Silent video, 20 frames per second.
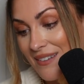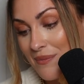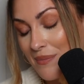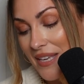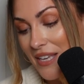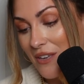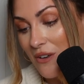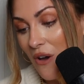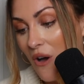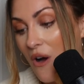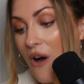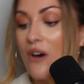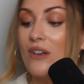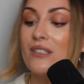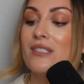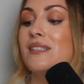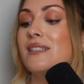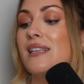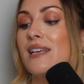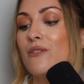My God,
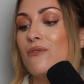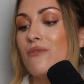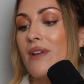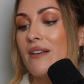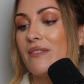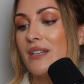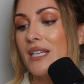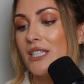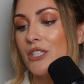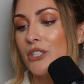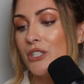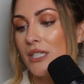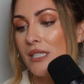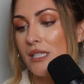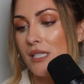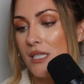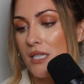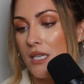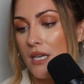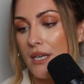this is like a revelation
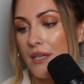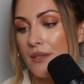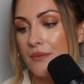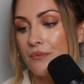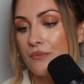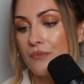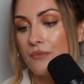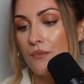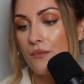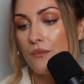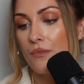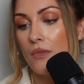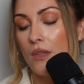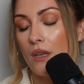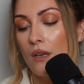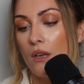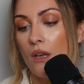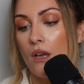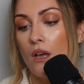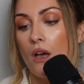today.
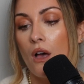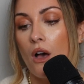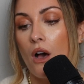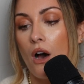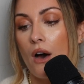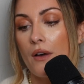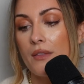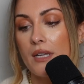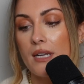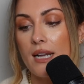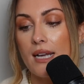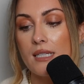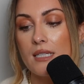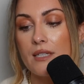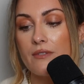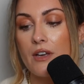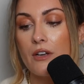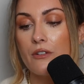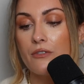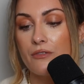On the night
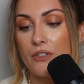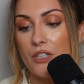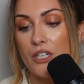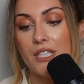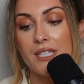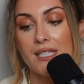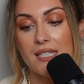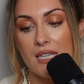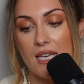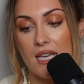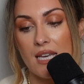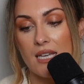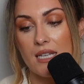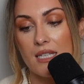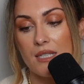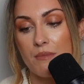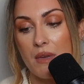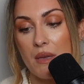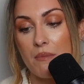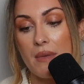of our first
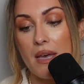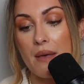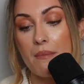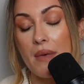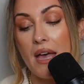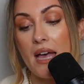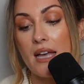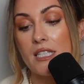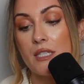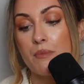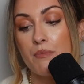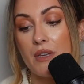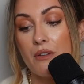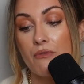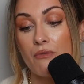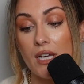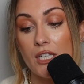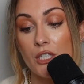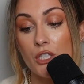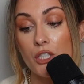date, my mum had to be
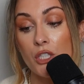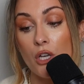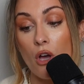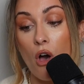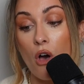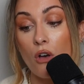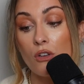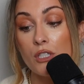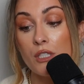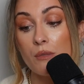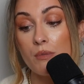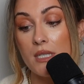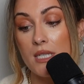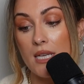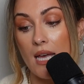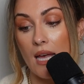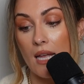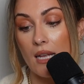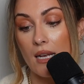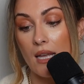rushed to
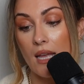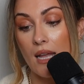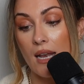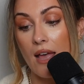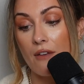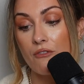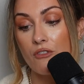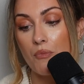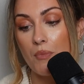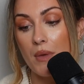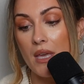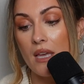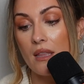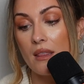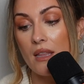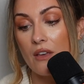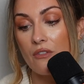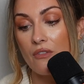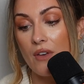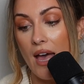hospital, and after being
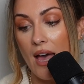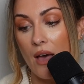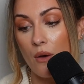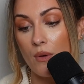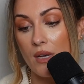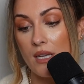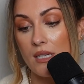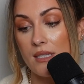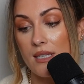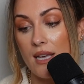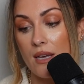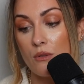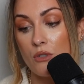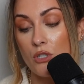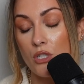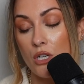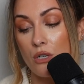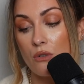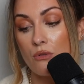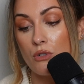there for hours, I was
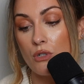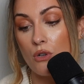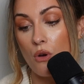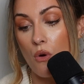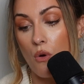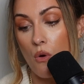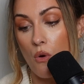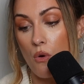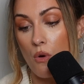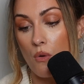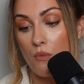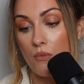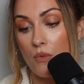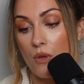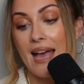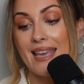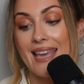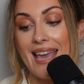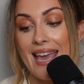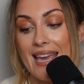told to go home.
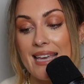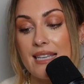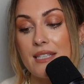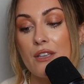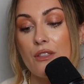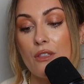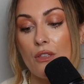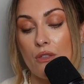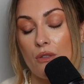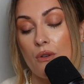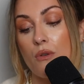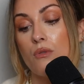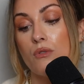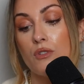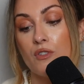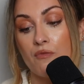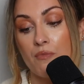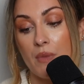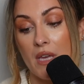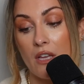I hated the
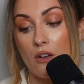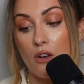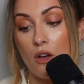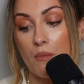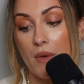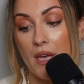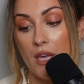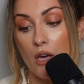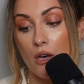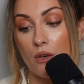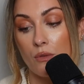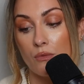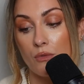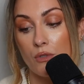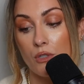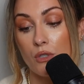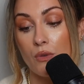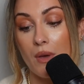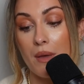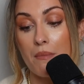thought of being on my own,
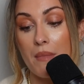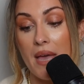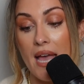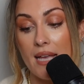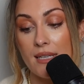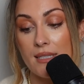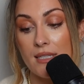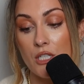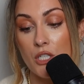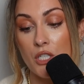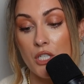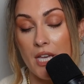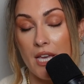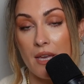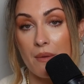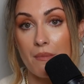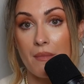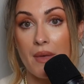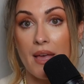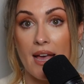so I messaged
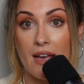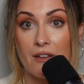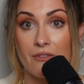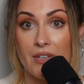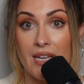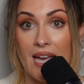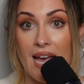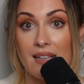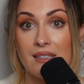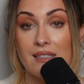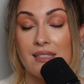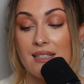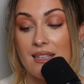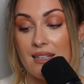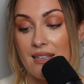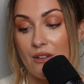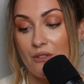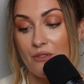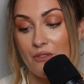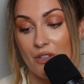him after
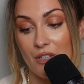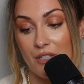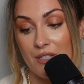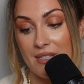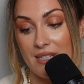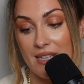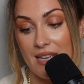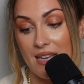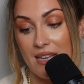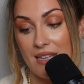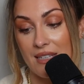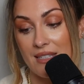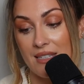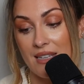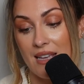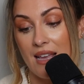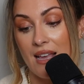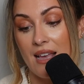cancelling our first date,